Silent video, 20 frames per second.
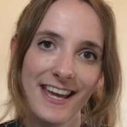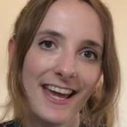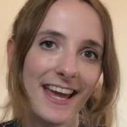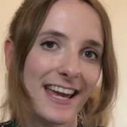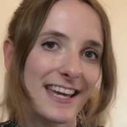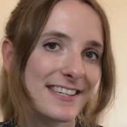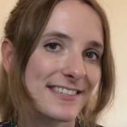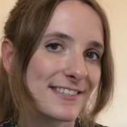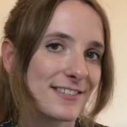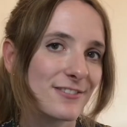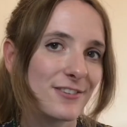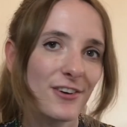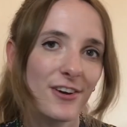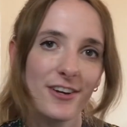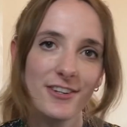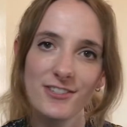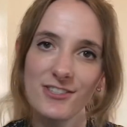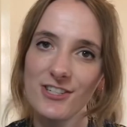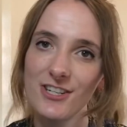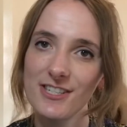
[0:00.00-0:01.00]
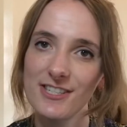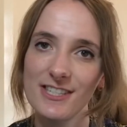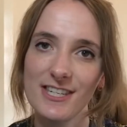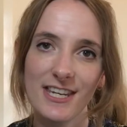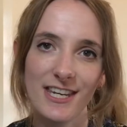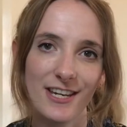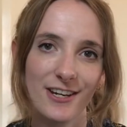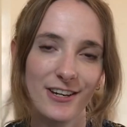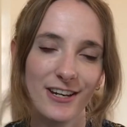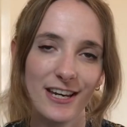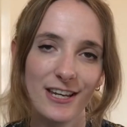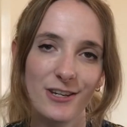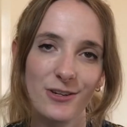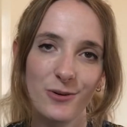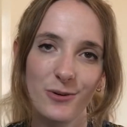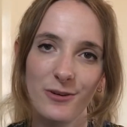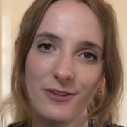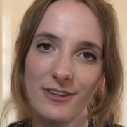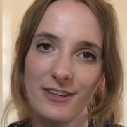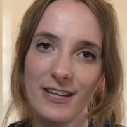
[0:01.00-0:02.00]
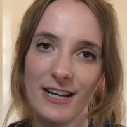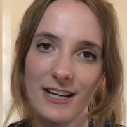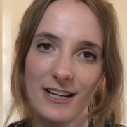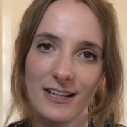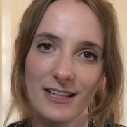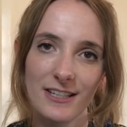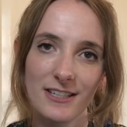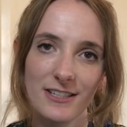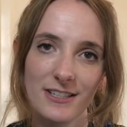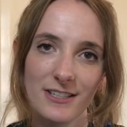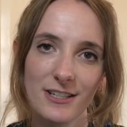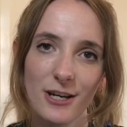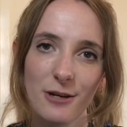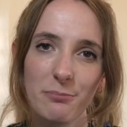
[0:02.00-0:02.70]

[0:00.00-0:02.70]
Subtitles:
is not just here in Northern Ireland,